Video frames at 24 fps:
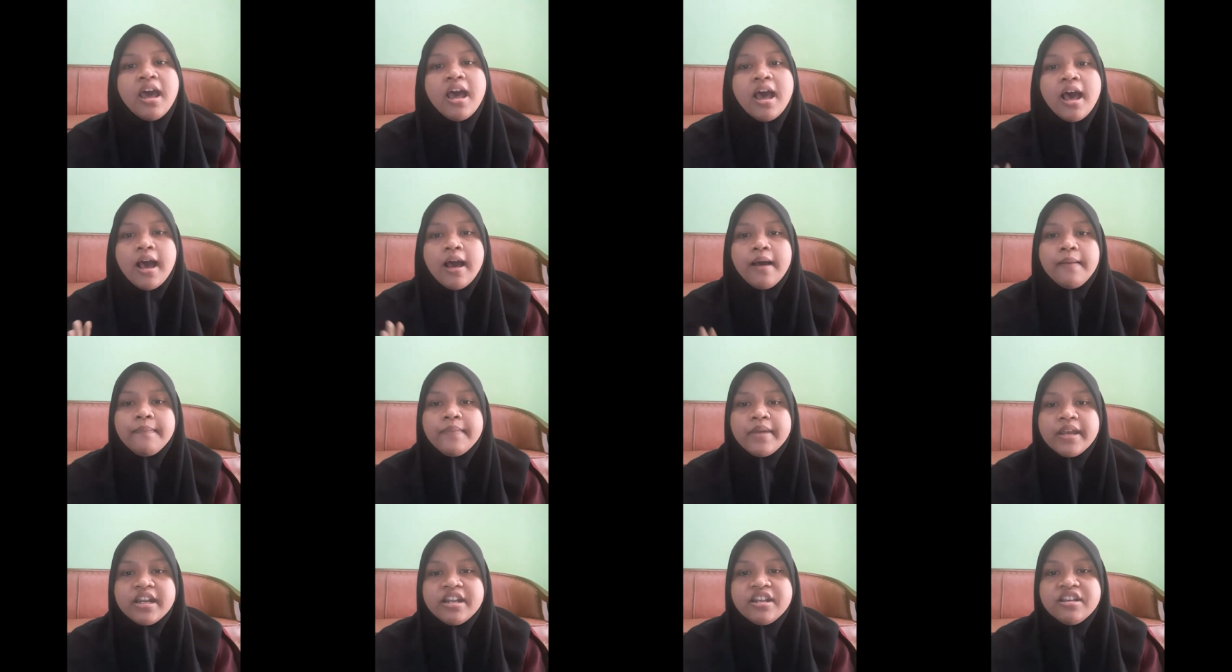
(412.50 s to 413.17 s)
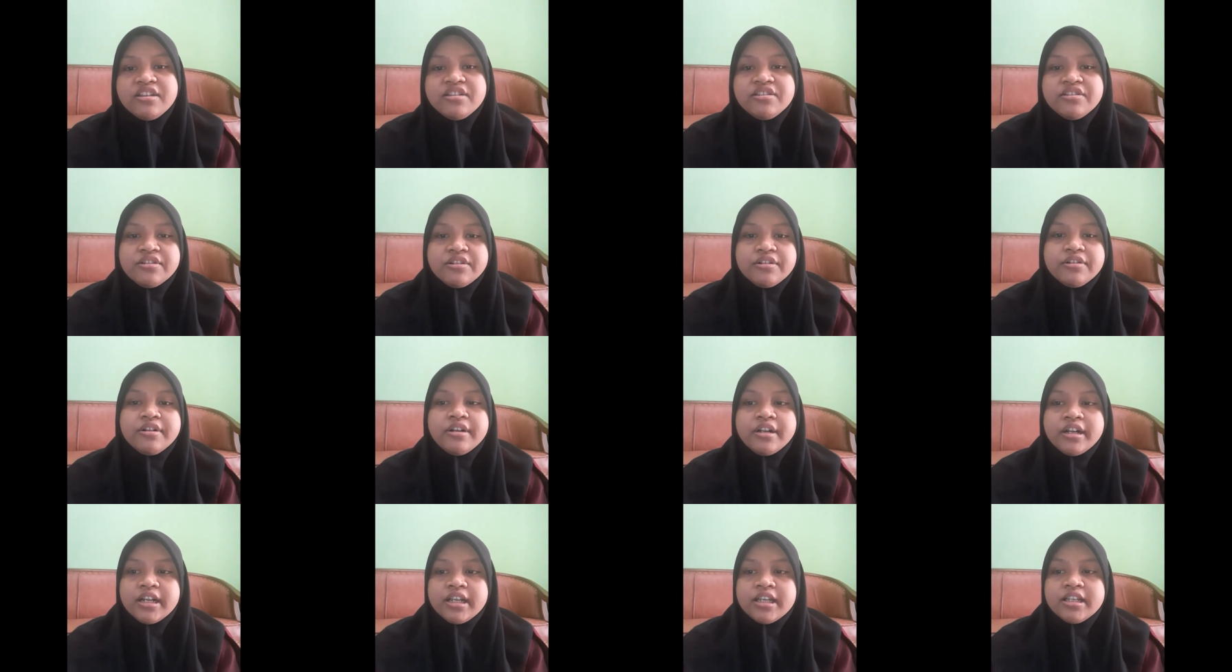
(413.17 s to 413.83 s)
A manager
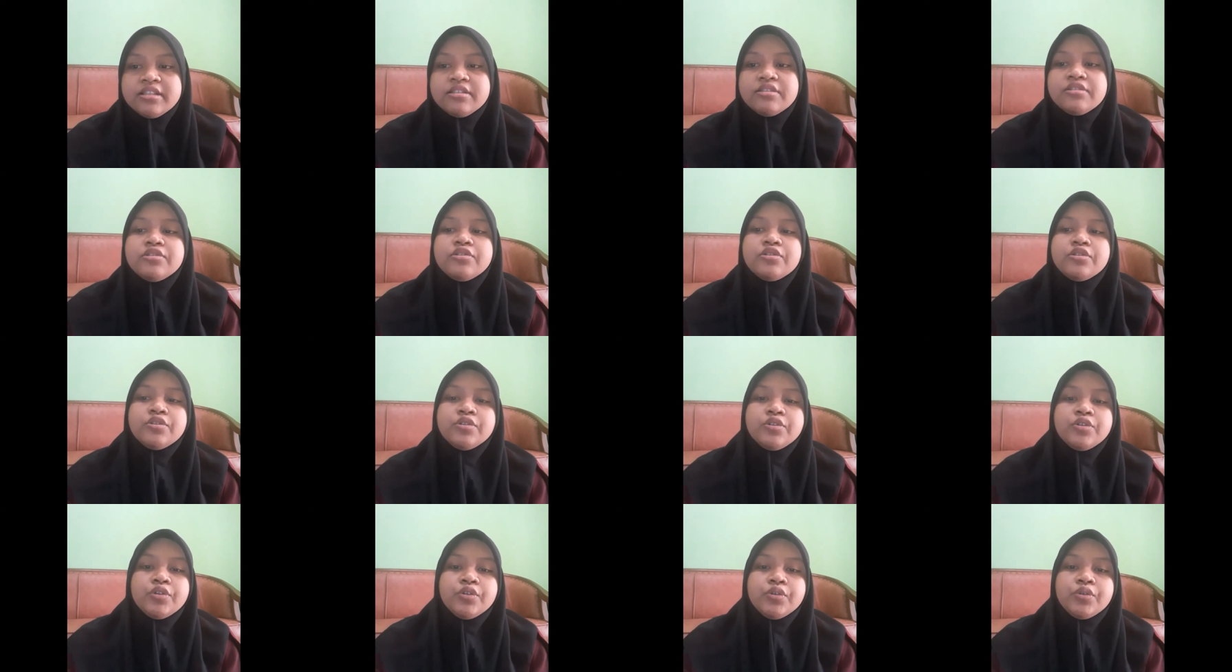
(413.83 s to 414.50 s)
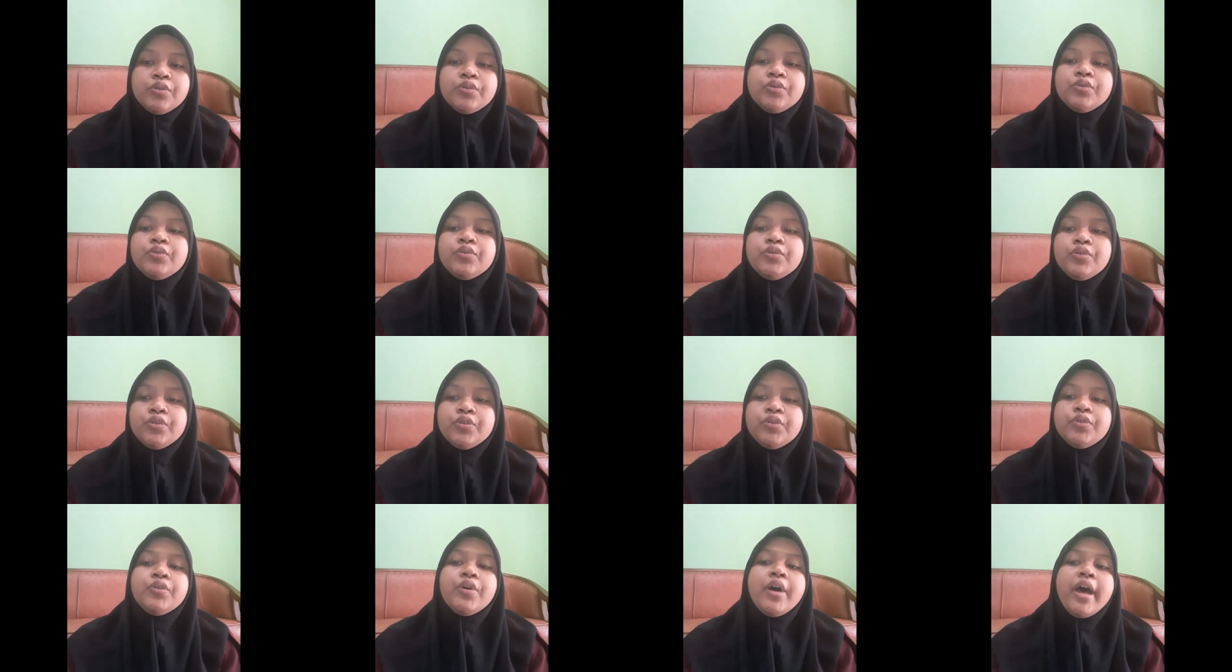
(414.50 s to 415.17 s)
needs to
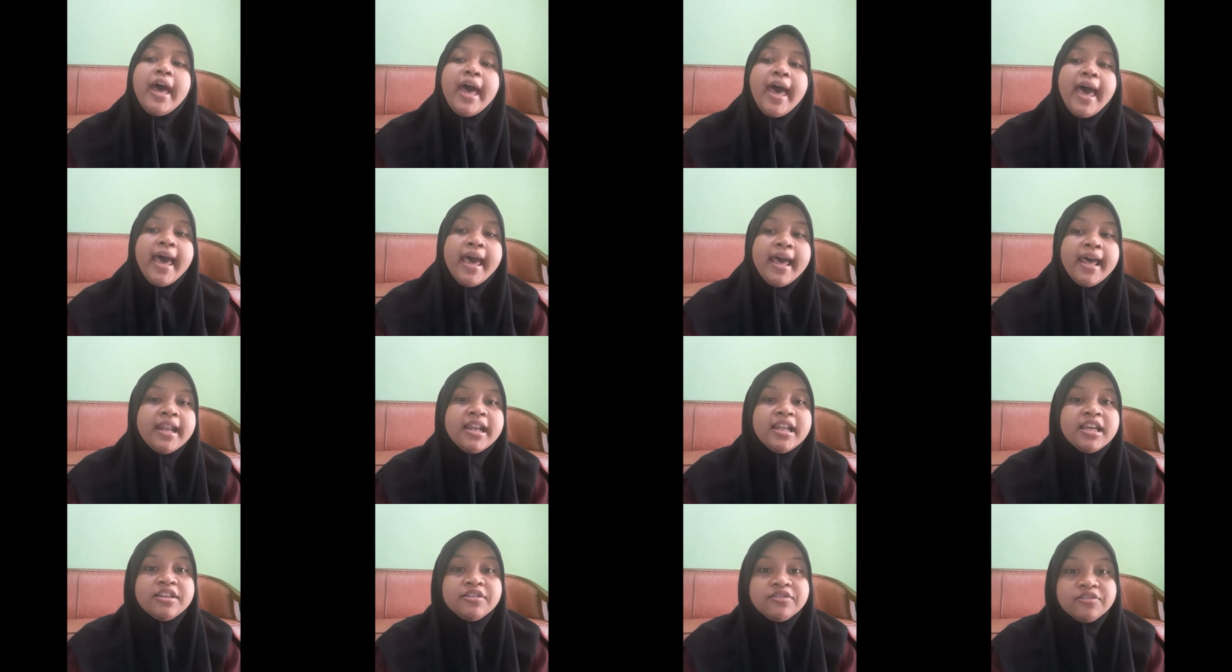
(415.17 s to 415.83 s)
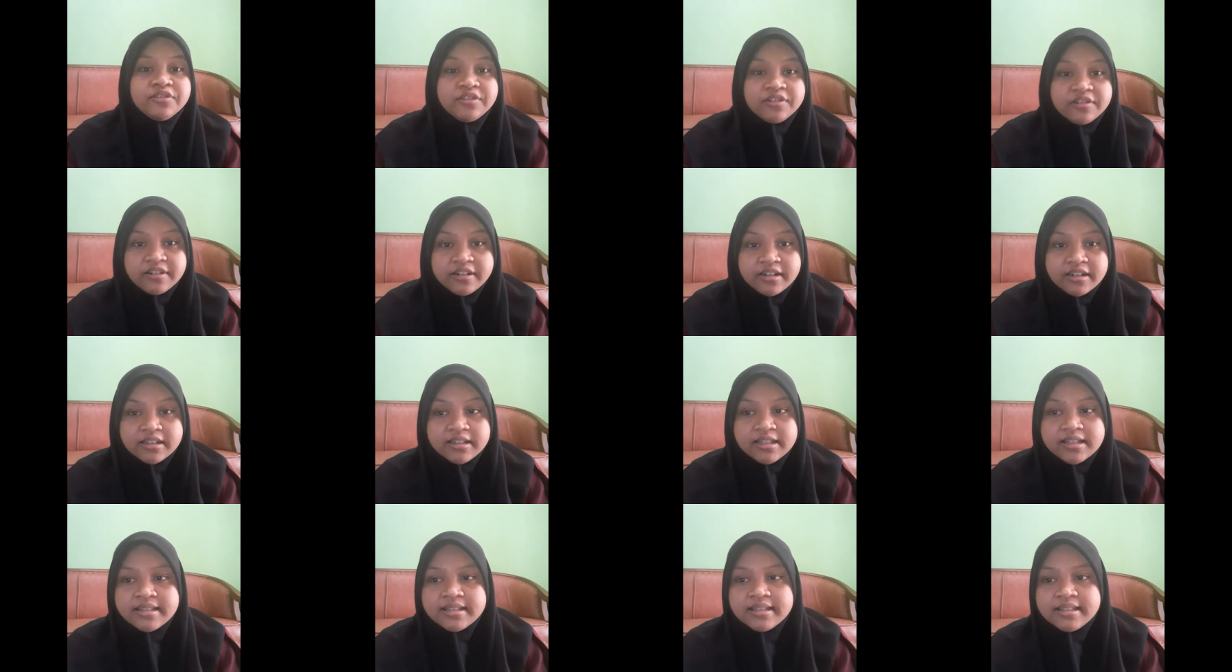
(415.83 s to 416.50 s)
do an
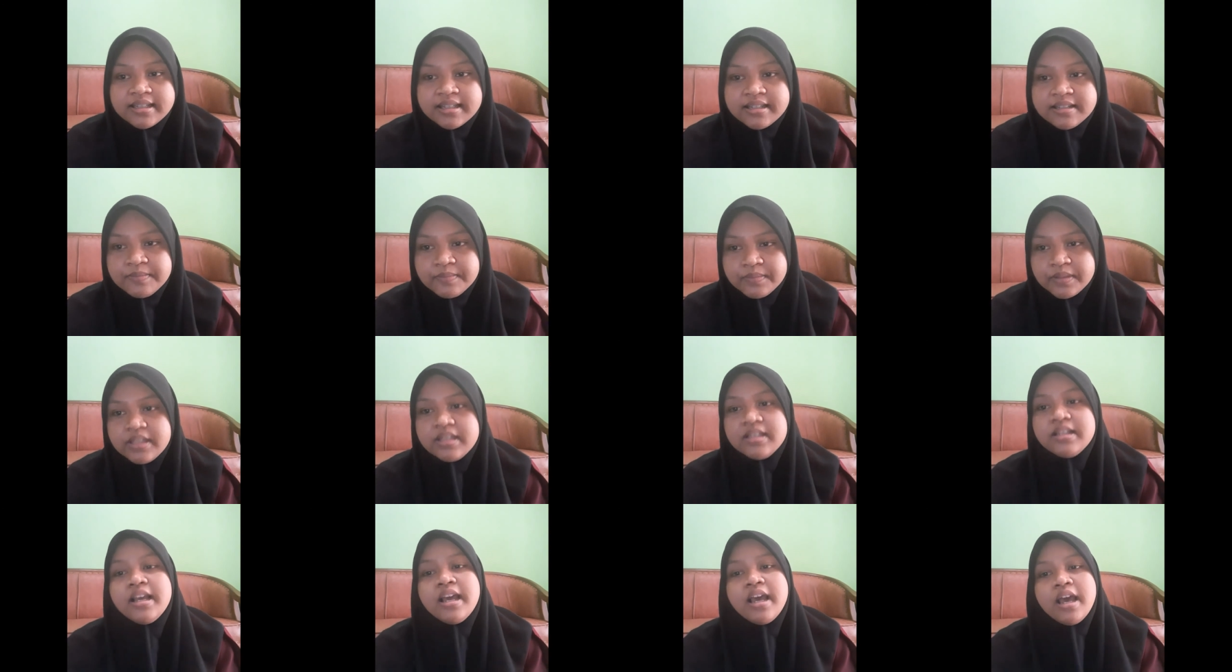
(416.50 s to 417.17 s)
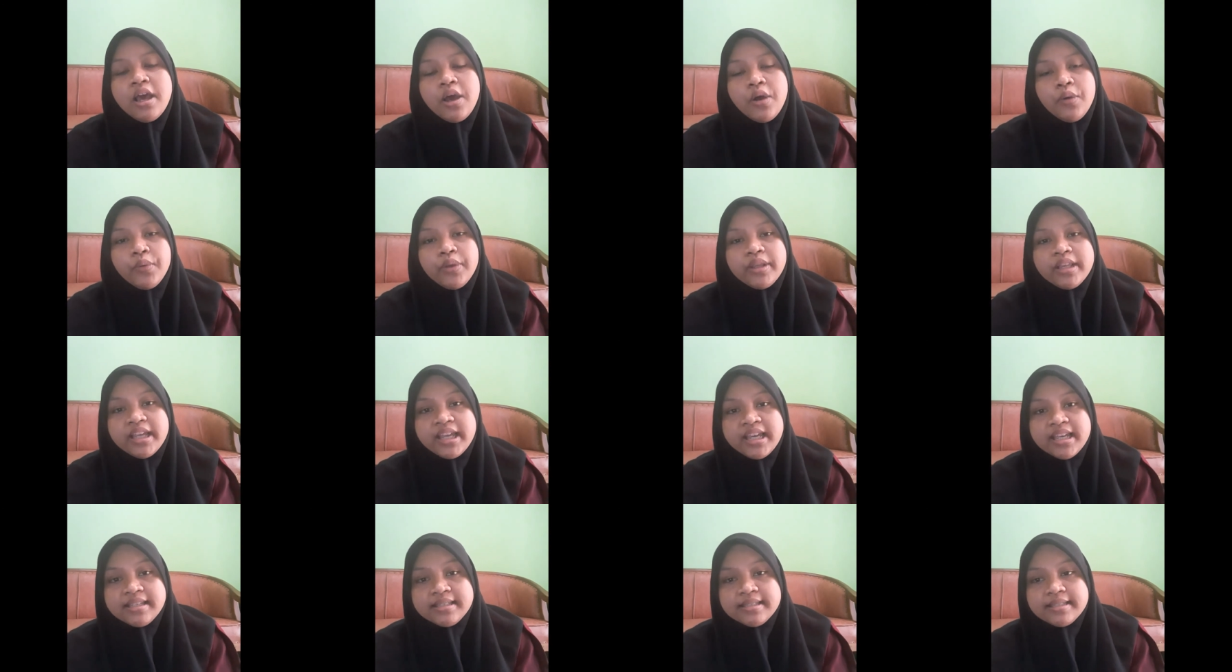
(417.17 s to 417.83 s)
internal assessment
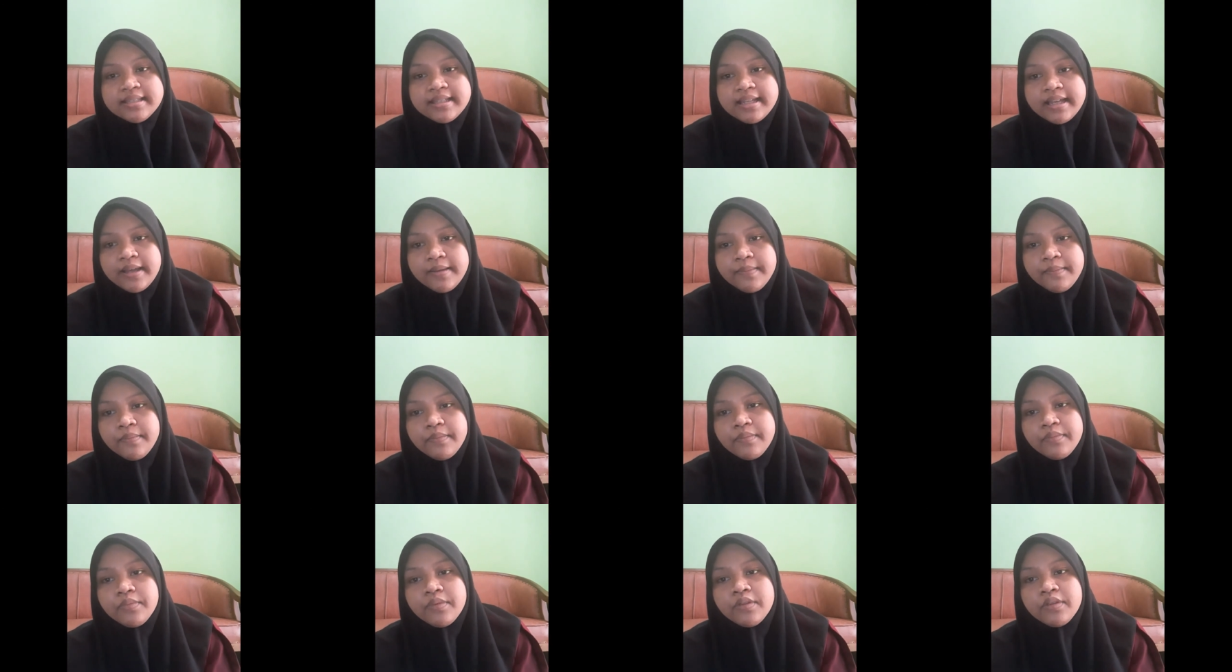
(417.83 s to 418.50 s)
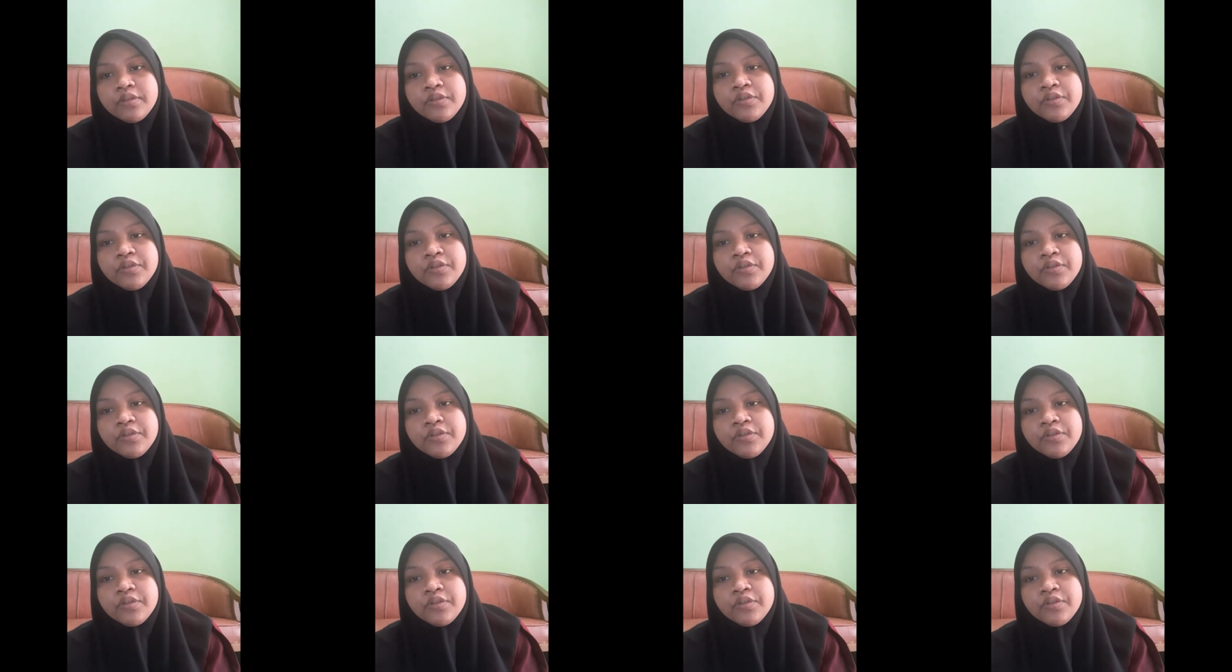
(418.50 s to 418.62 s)
with his team